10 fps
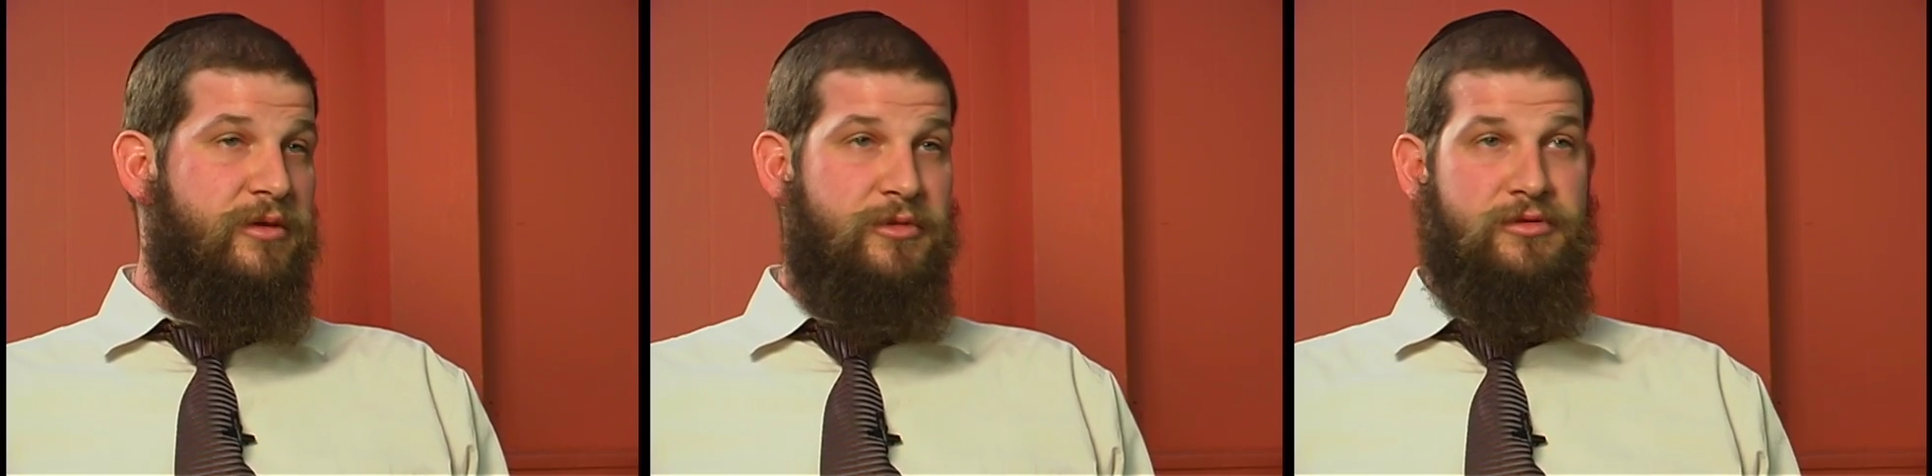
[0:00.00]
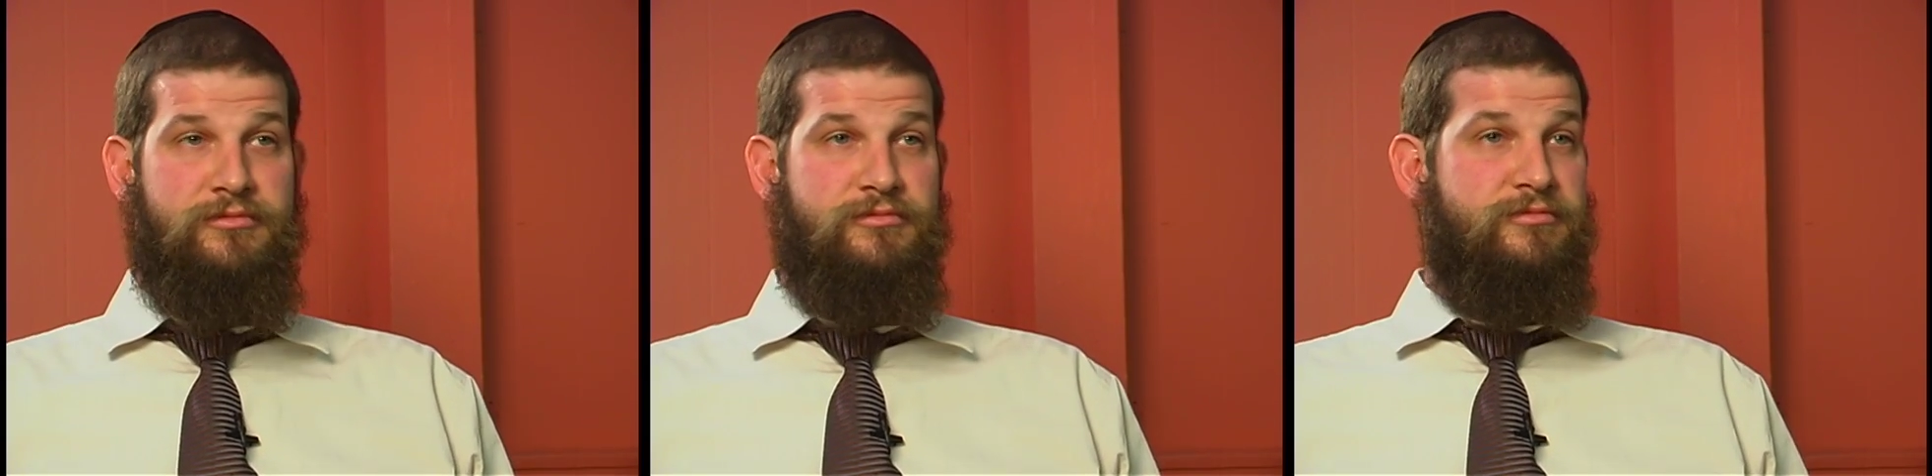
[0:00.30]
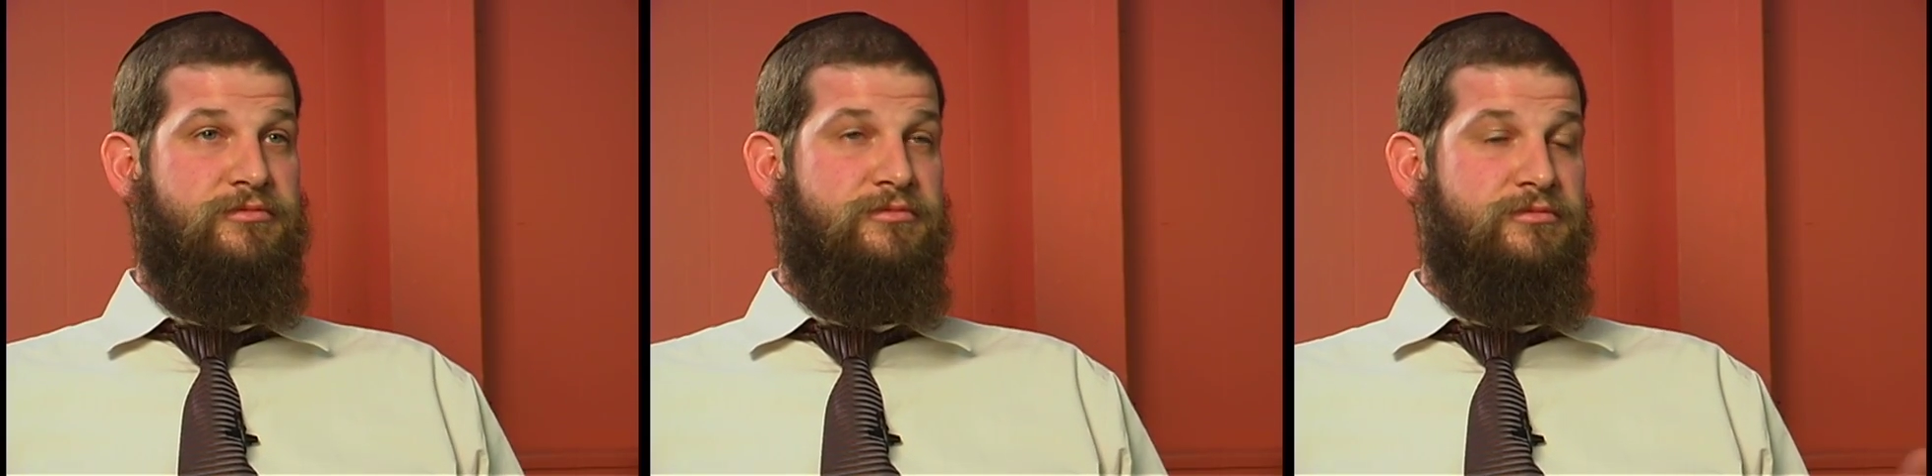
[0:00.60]
mean,
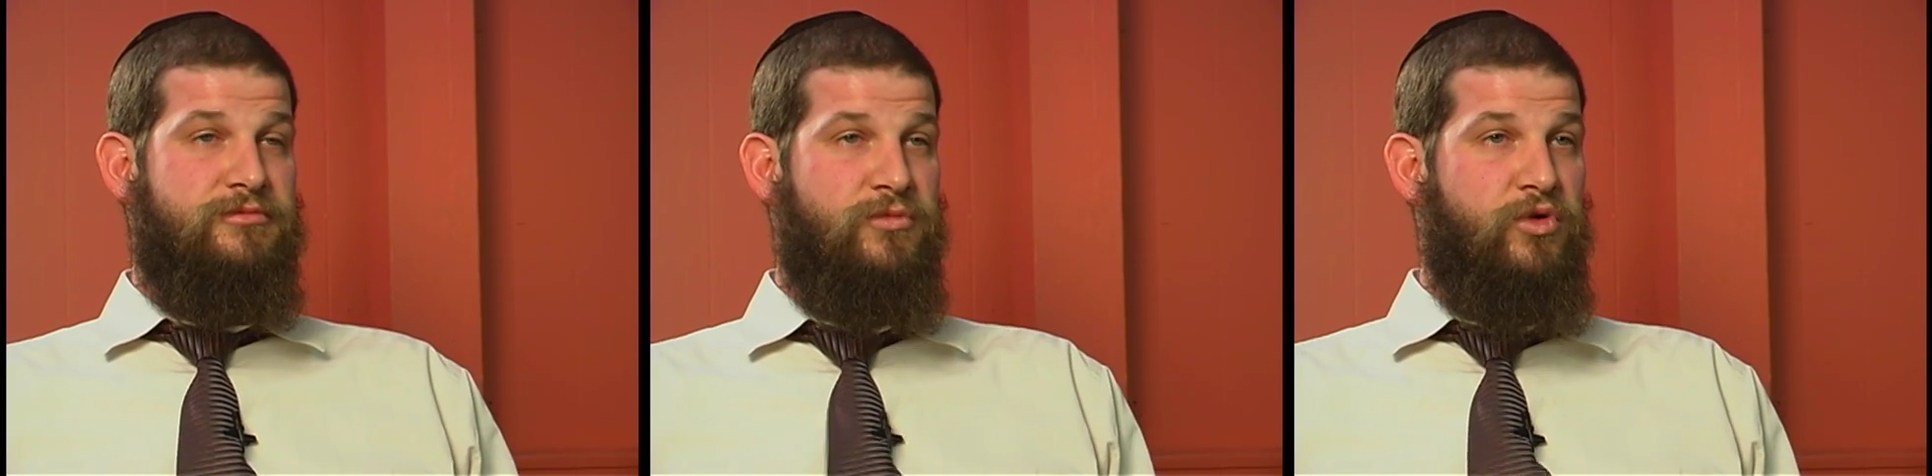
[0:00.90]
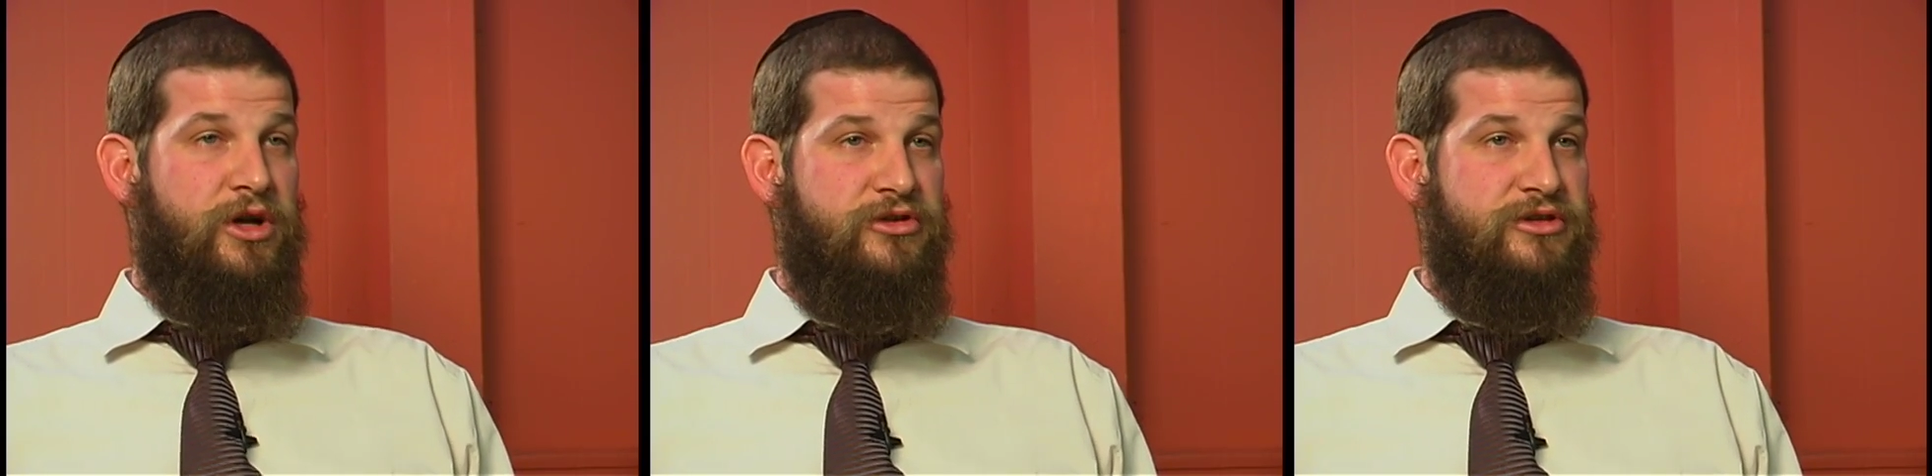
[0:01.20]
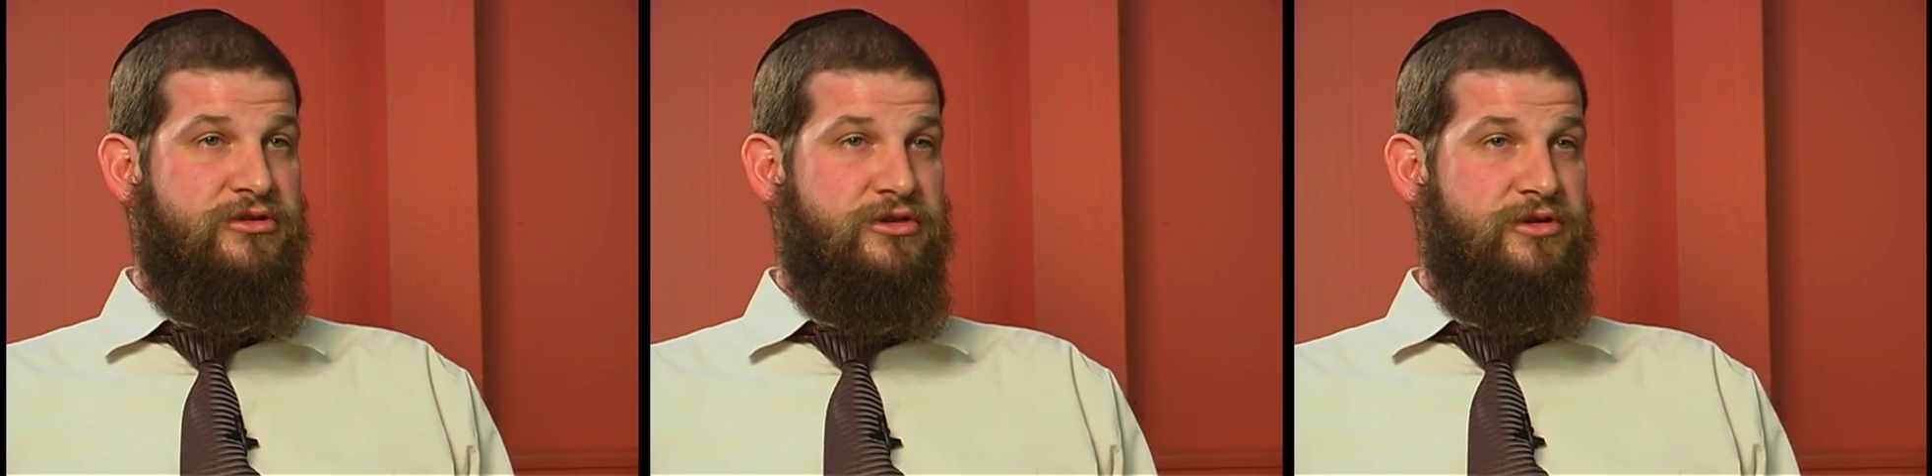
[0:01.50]
what else
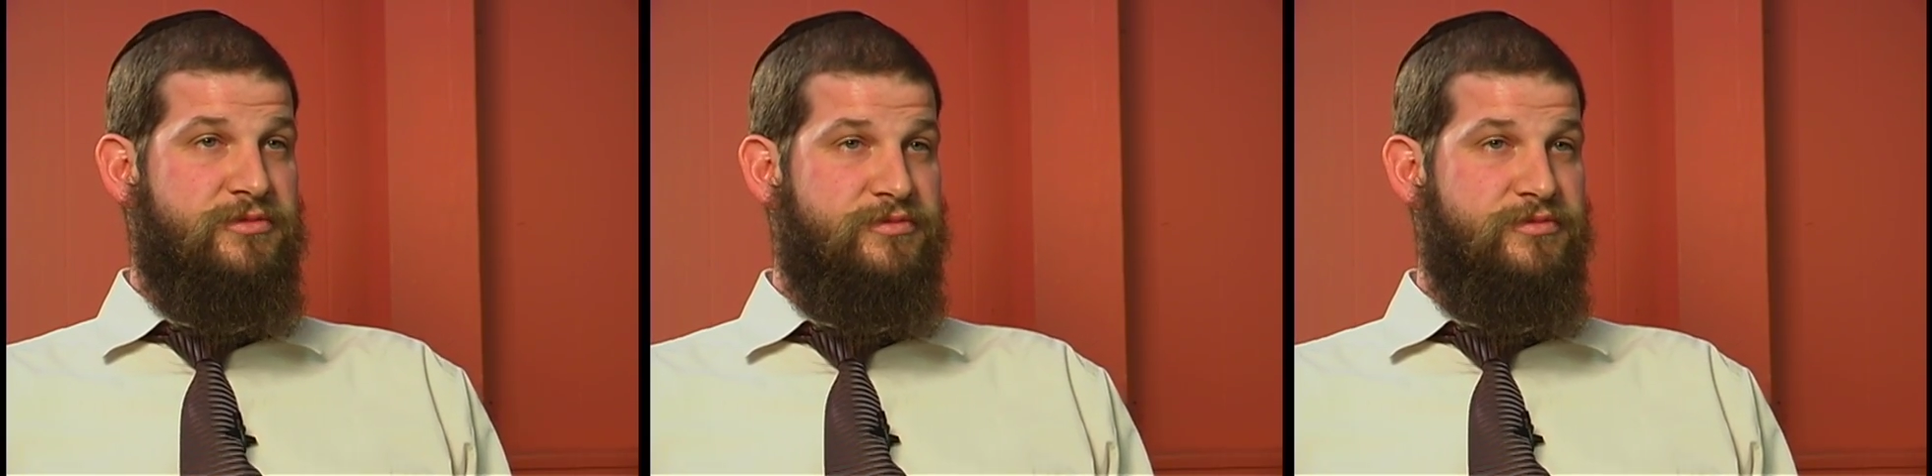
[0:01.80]
is there?